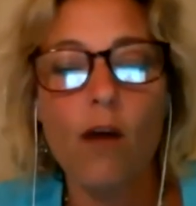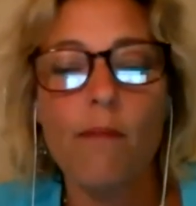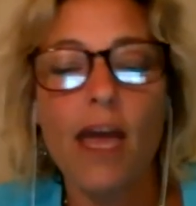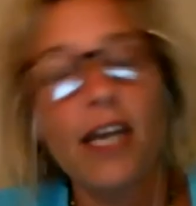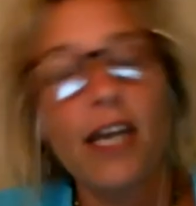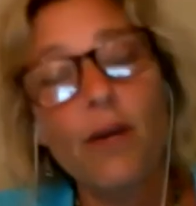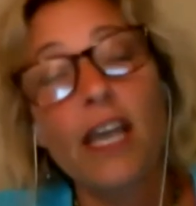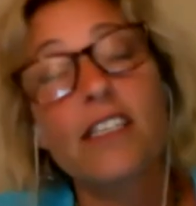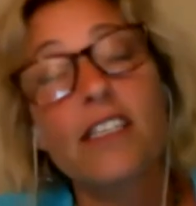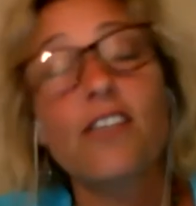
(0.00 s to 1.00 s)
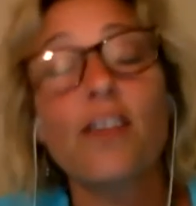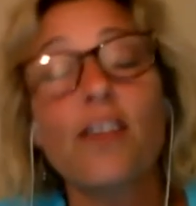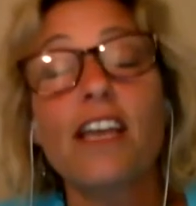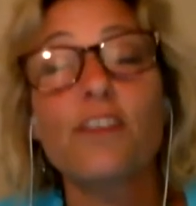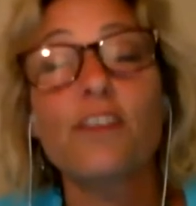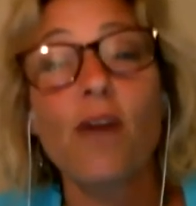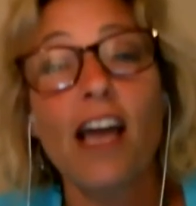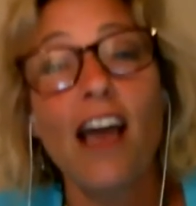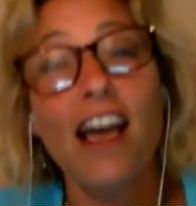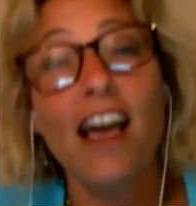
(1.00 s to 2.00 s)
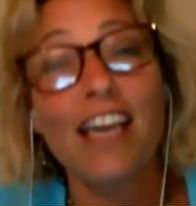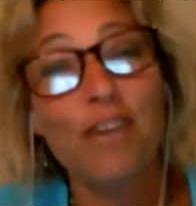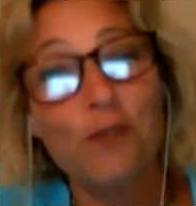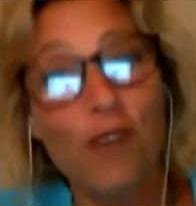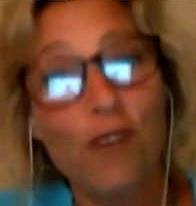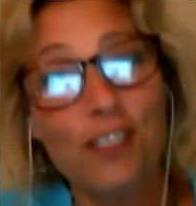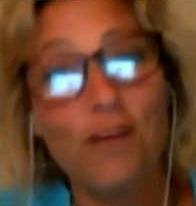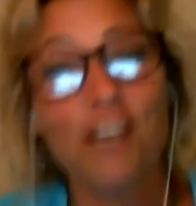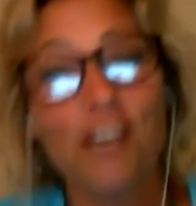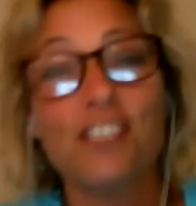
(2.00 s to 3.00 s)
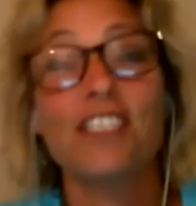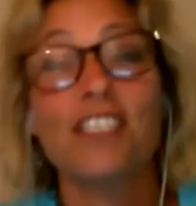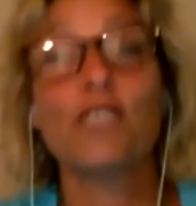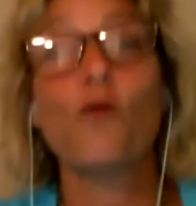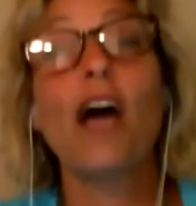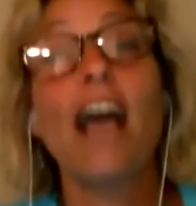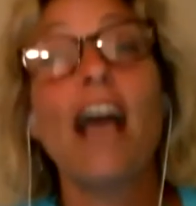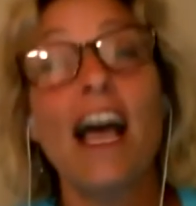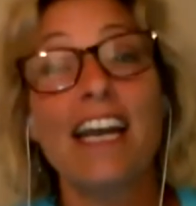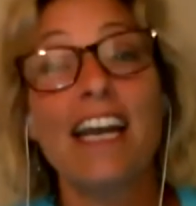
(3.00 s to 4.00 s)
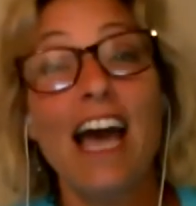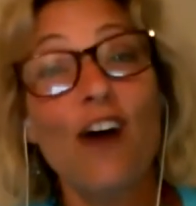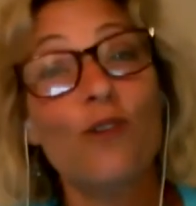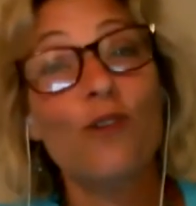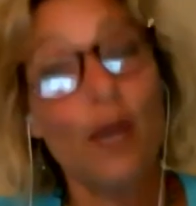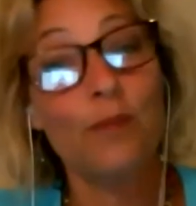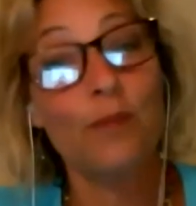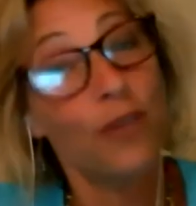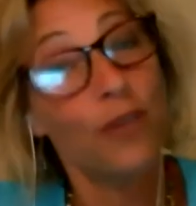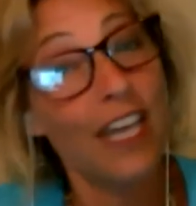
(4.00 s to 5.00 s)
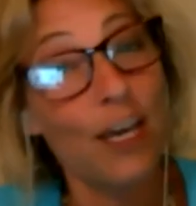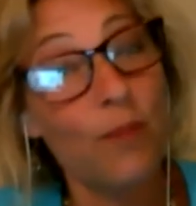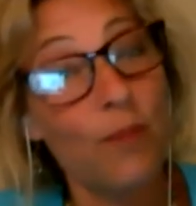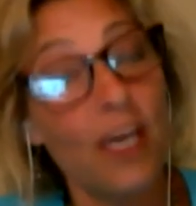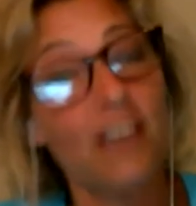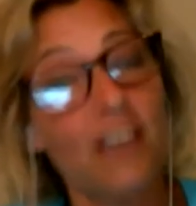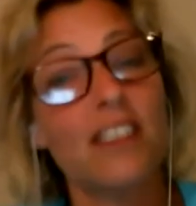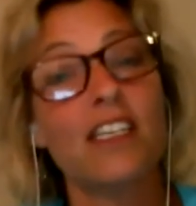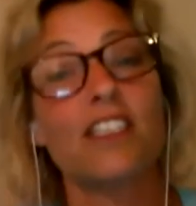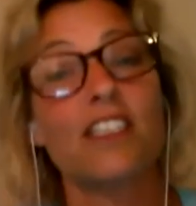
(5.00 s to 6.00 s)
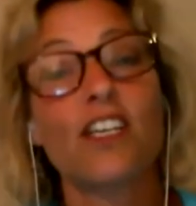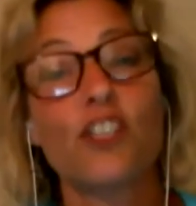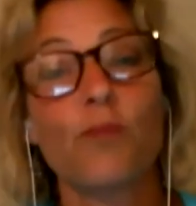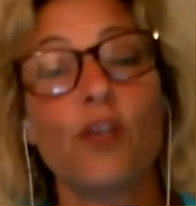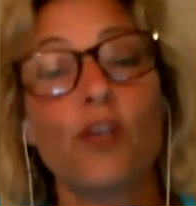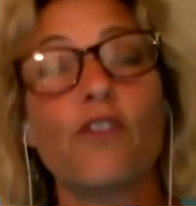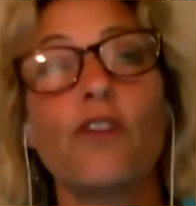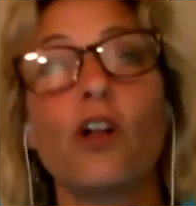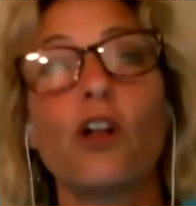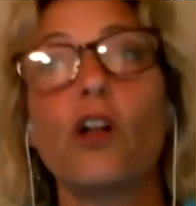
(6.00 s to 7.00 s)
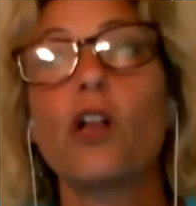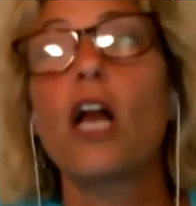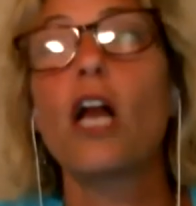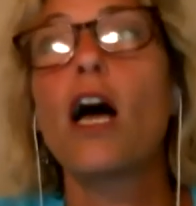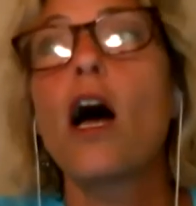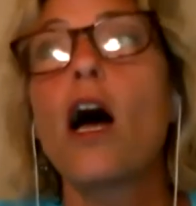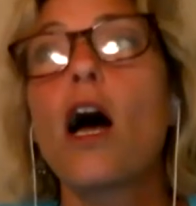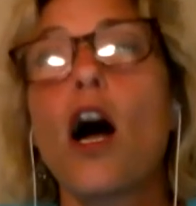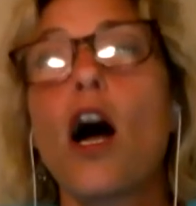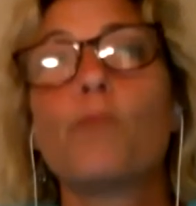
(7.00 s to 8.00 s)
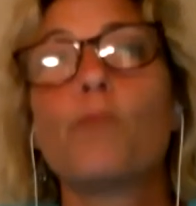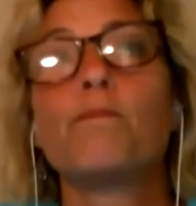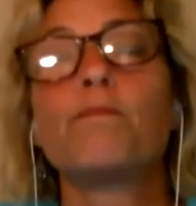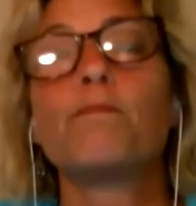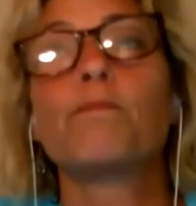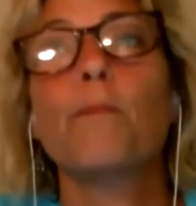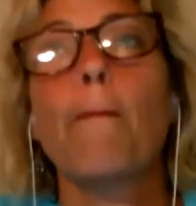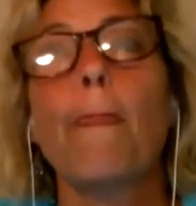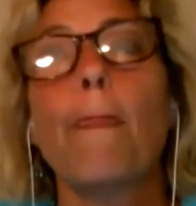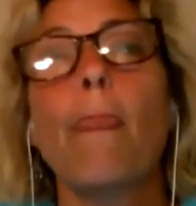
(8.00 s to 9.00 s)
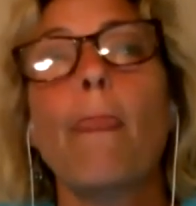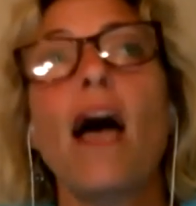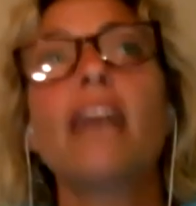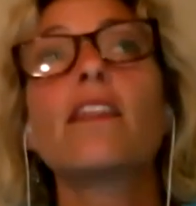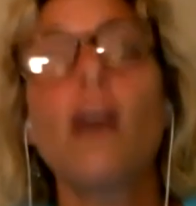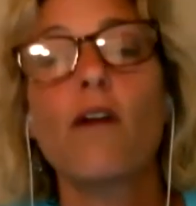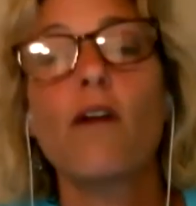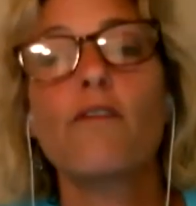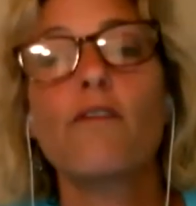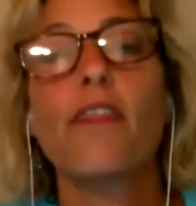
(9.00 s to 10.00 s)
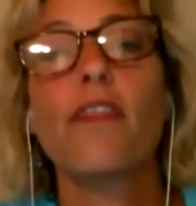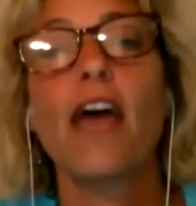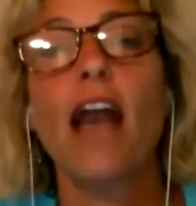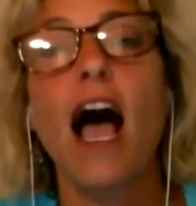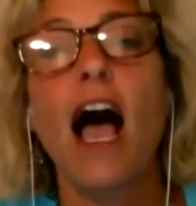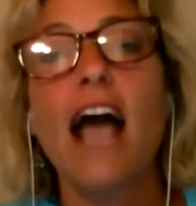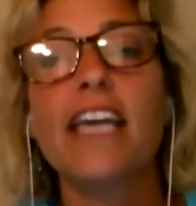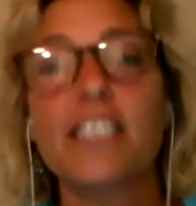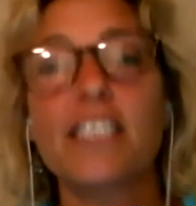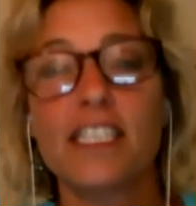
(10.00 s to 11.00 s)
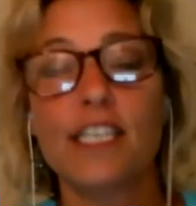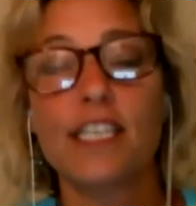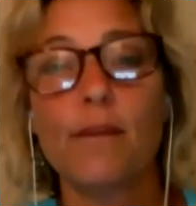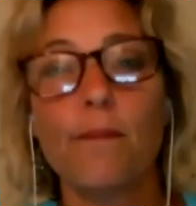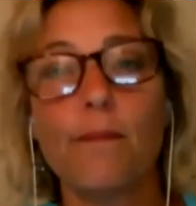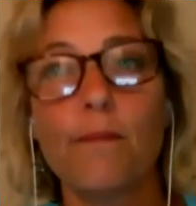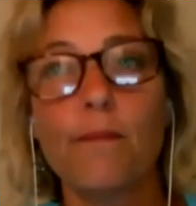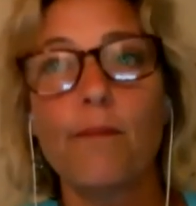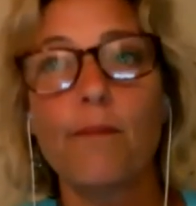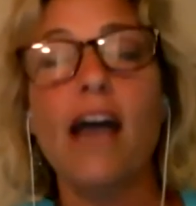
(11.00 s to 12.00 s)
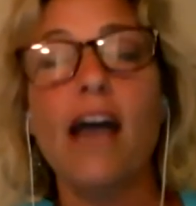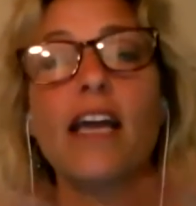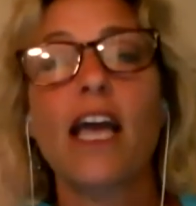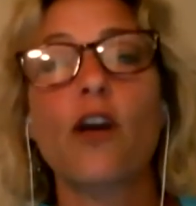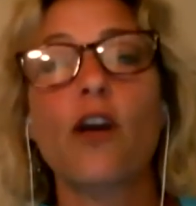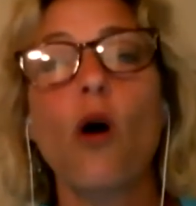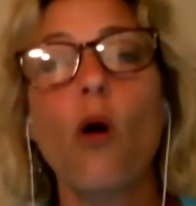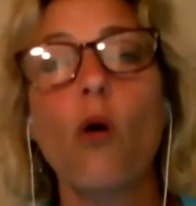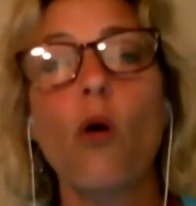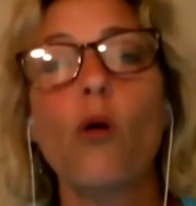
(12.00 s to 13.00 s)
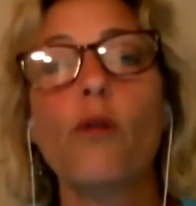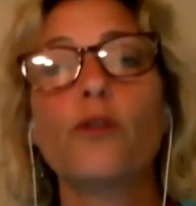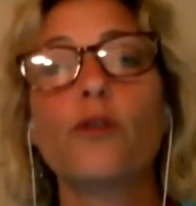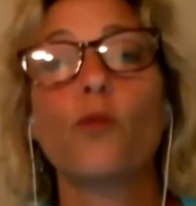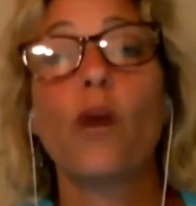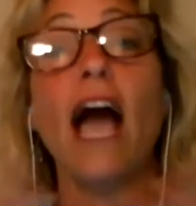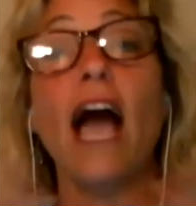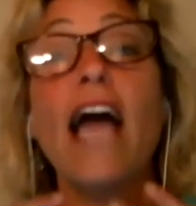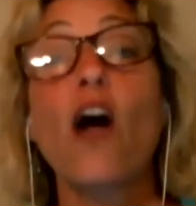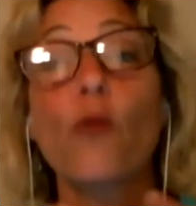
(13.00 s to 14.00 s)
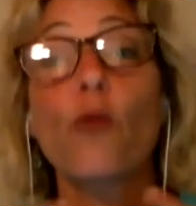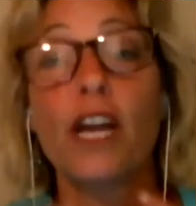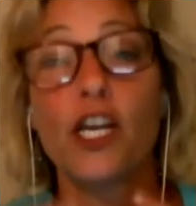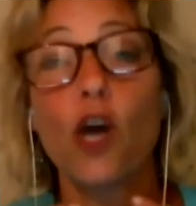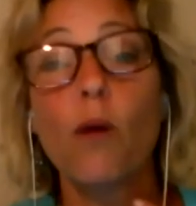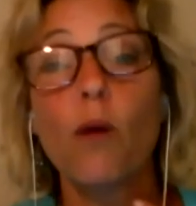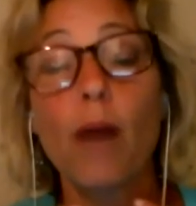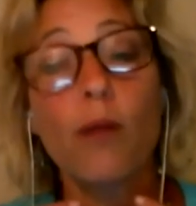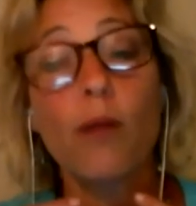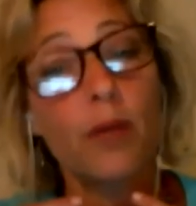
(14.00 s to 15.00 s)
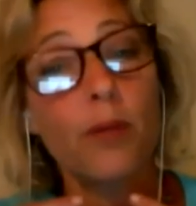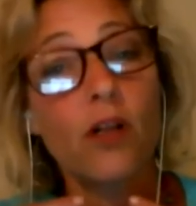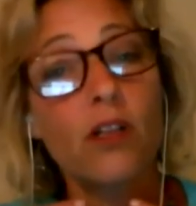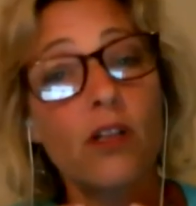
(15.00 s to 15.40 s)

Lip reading: anyway, so that's why I came to quantum consciousness, and why I now am doing it, because it is such a beautiful, I love that I get to sit back and hold what I already know about people,